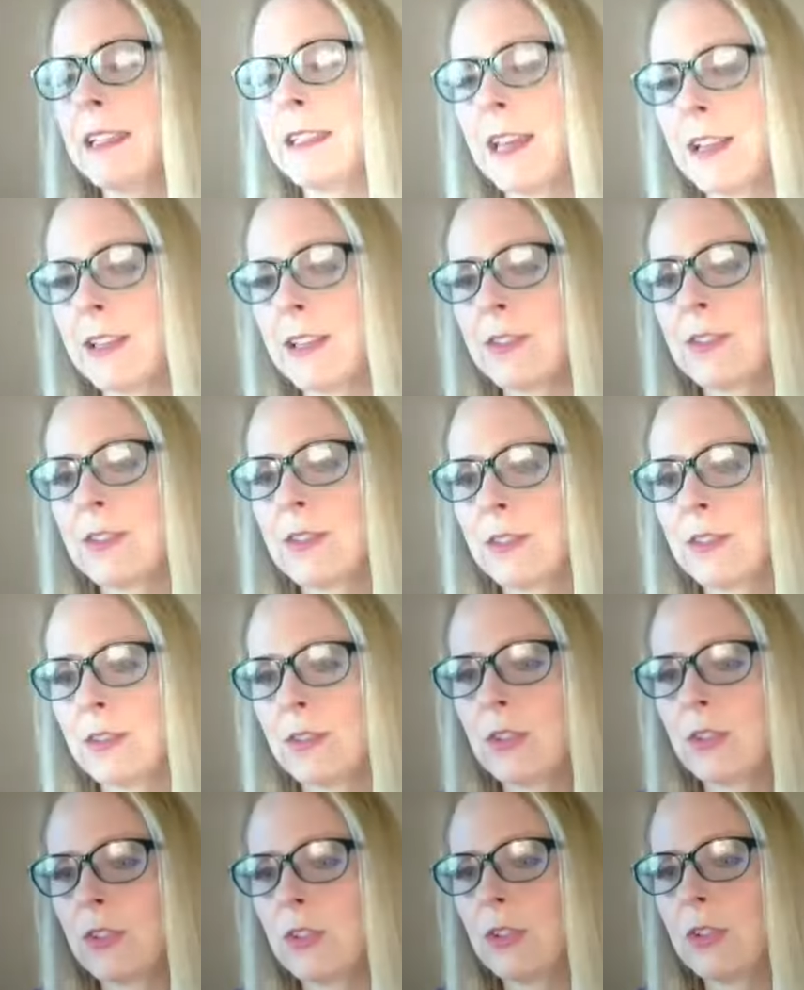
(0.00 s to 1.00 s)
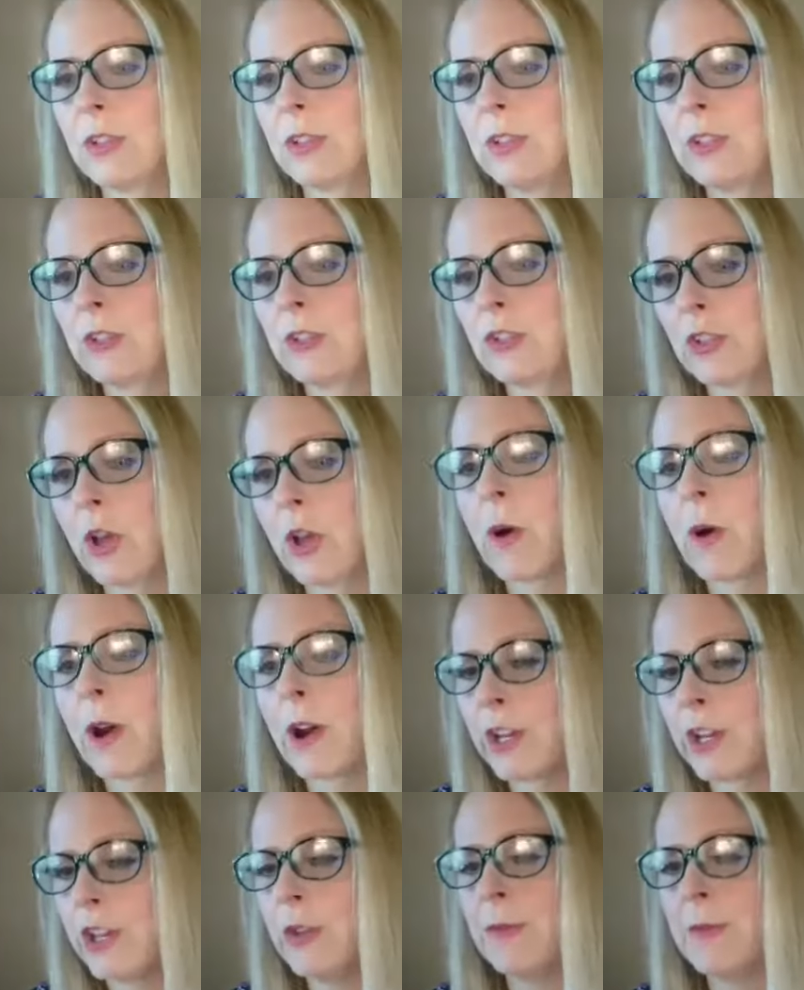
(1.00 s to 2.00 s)
does show our
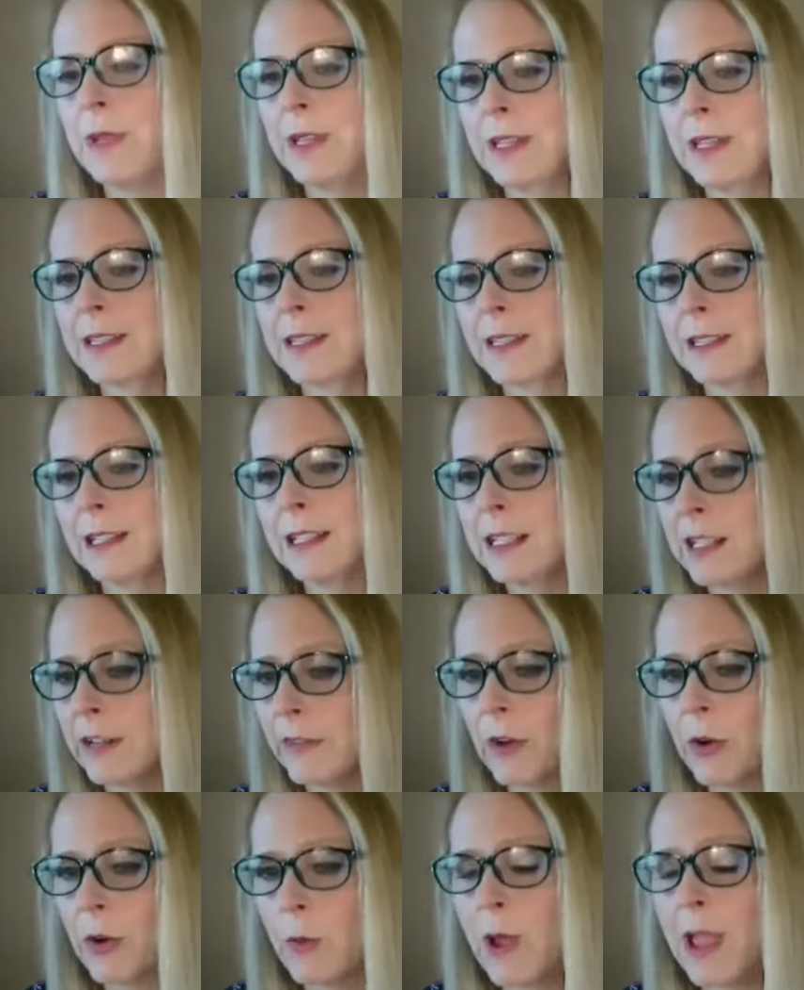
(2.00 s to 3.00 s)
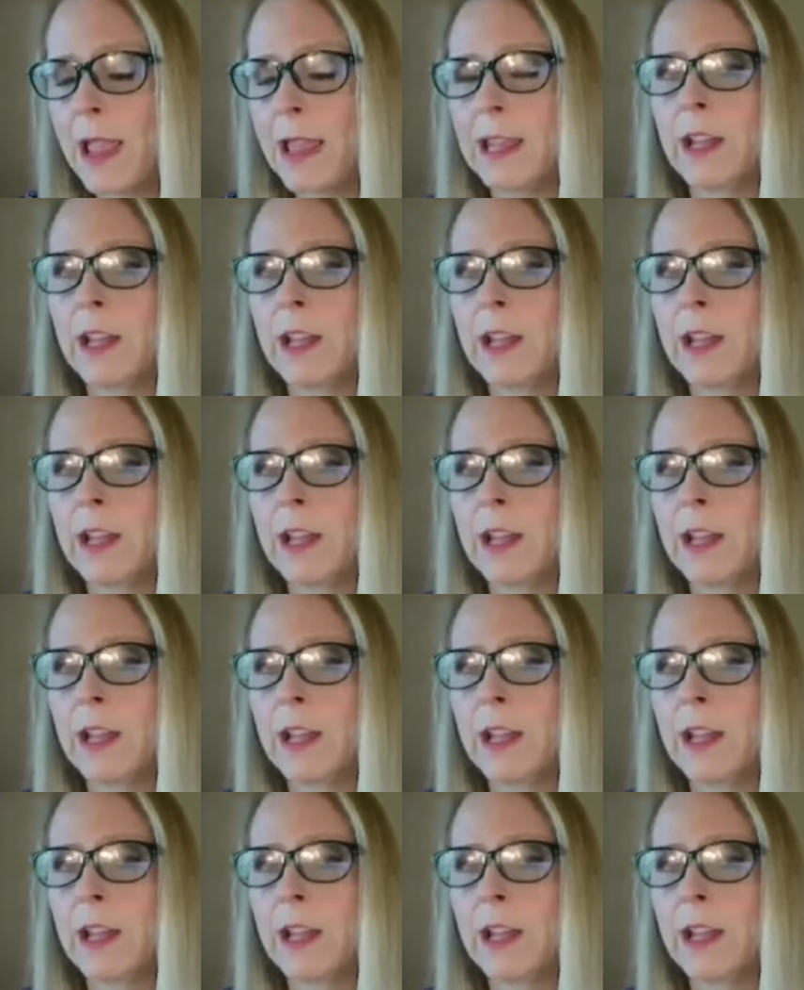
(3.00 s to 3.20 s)
humanness in a different way,